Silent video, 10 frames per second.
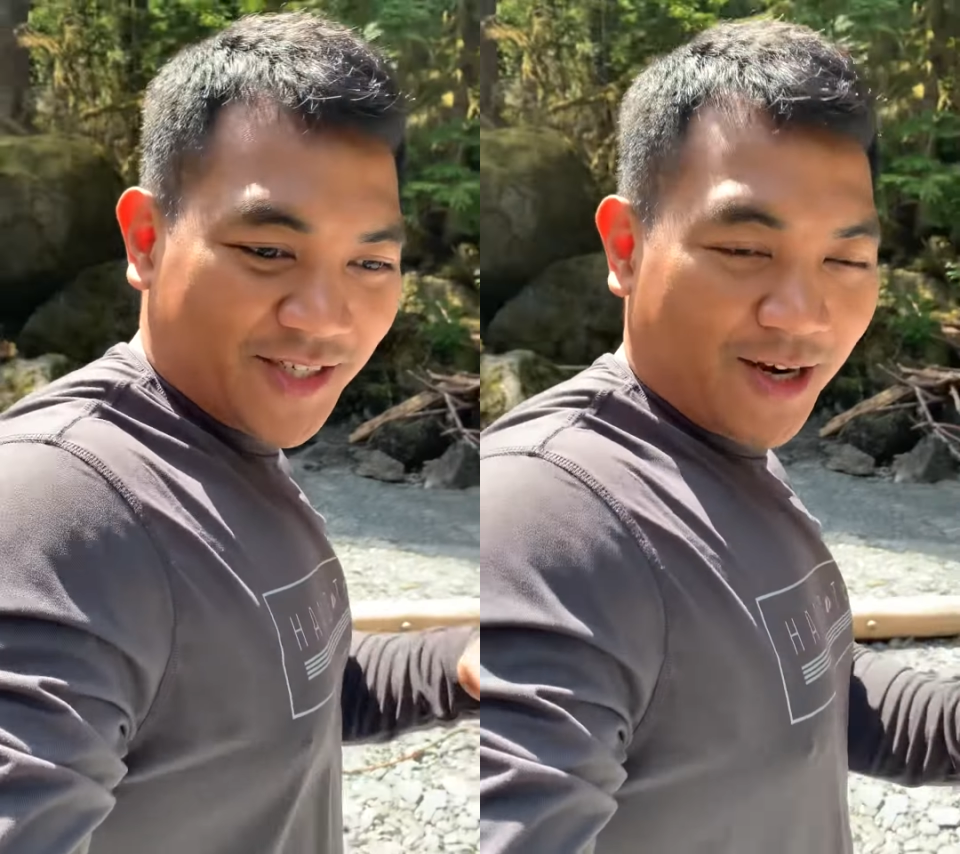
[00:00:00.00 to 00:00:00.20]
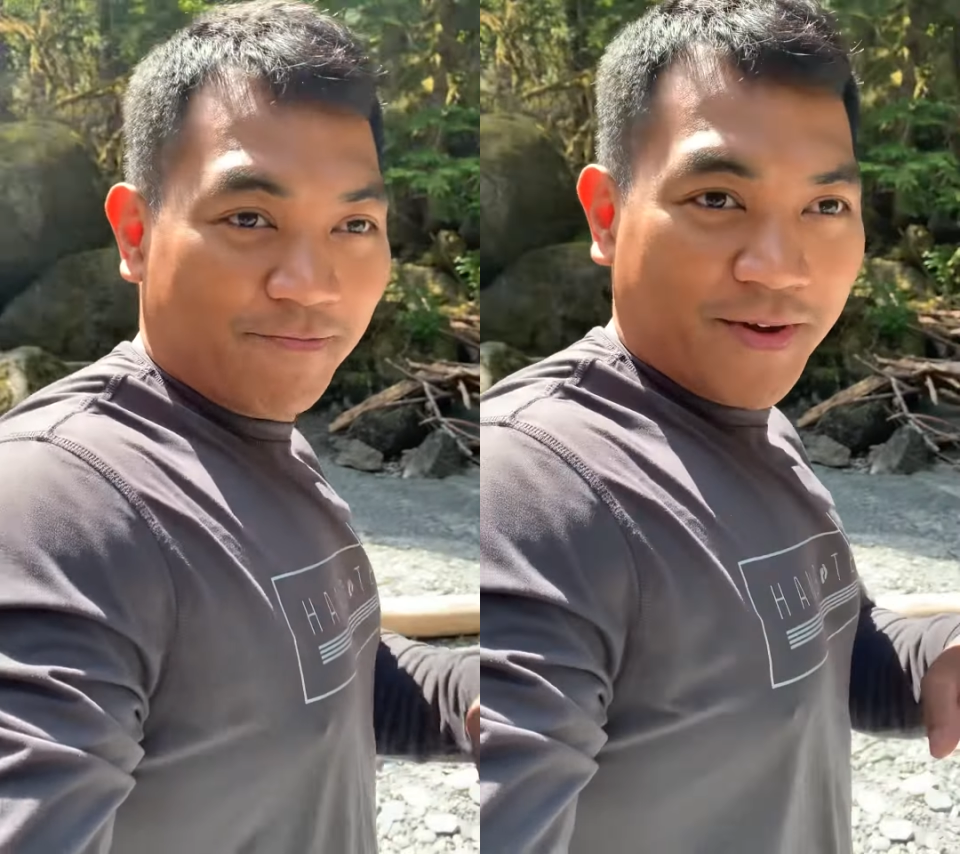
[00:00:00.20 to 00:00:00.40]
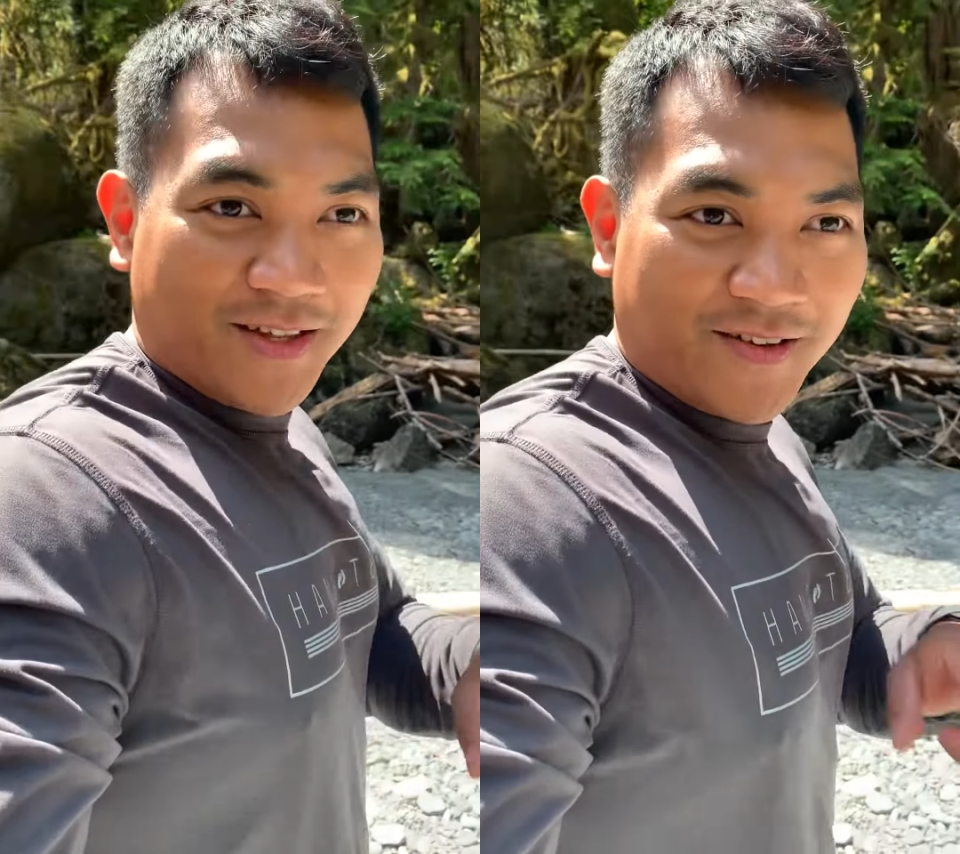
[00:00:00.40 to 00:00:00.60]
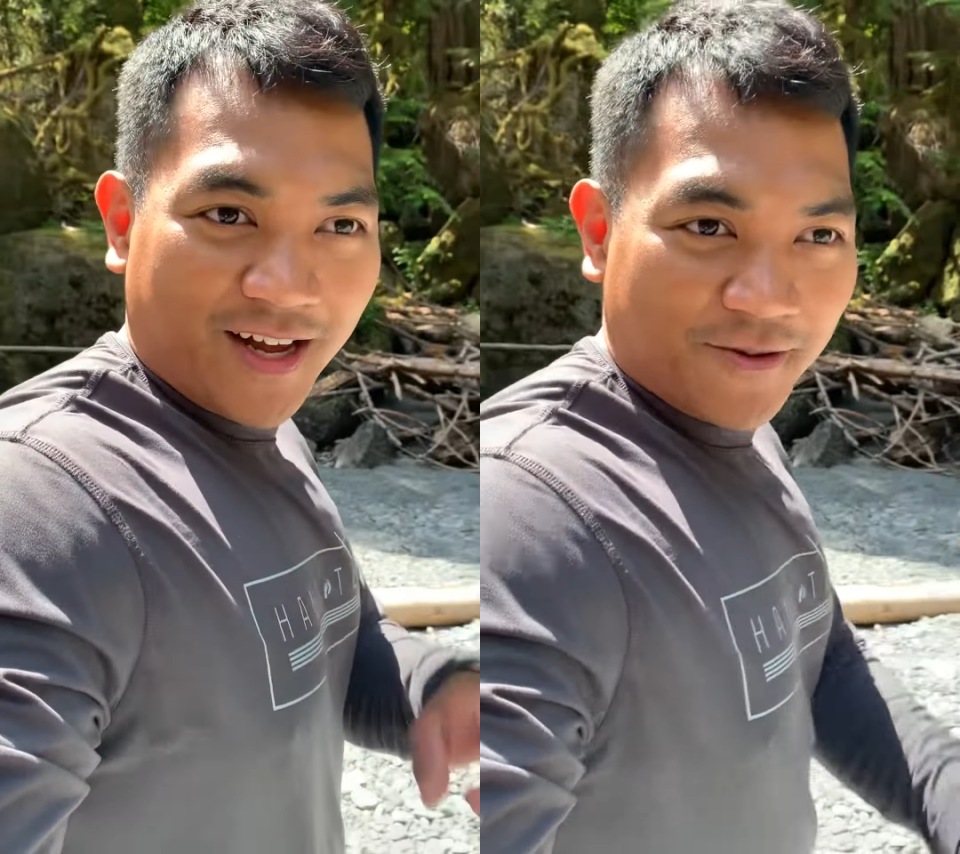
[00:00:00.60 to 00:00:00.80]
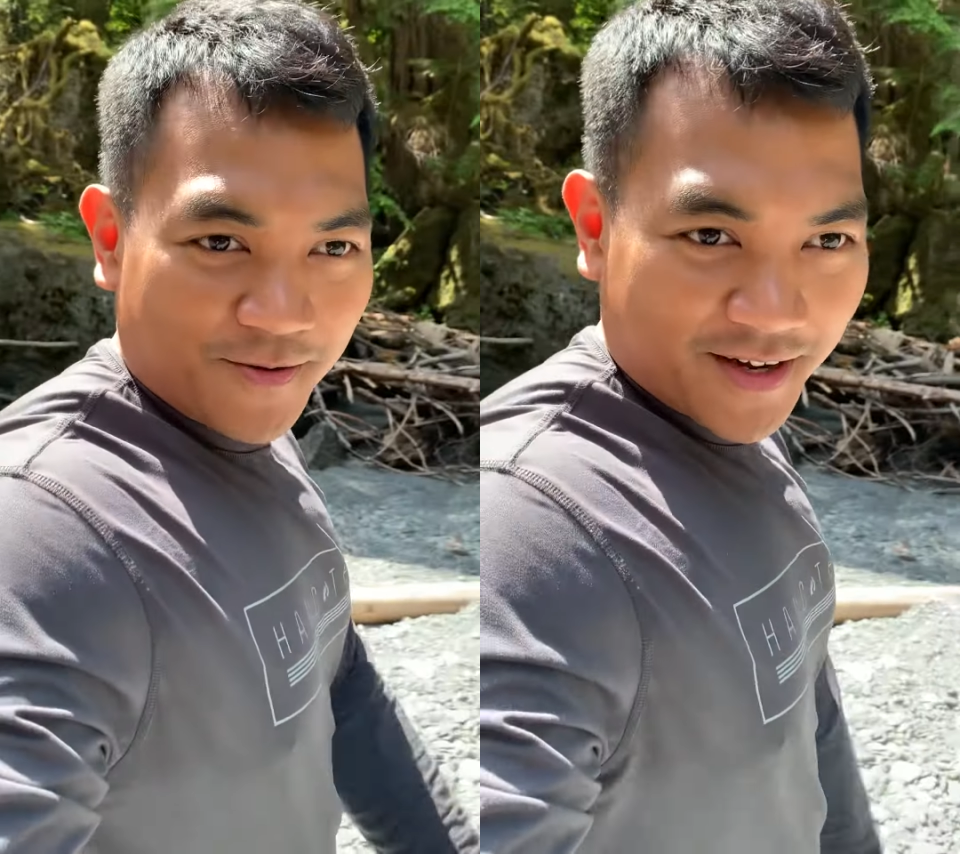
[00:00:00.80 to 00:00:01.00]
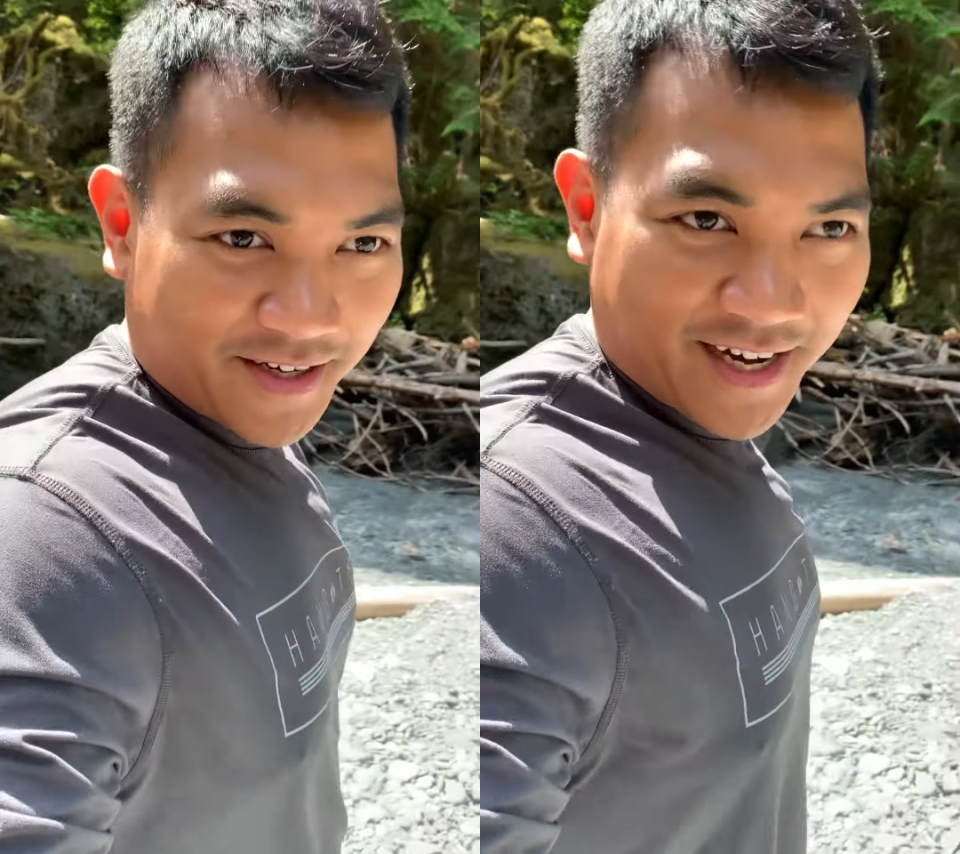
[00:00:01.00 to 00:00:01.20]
jumping to that water,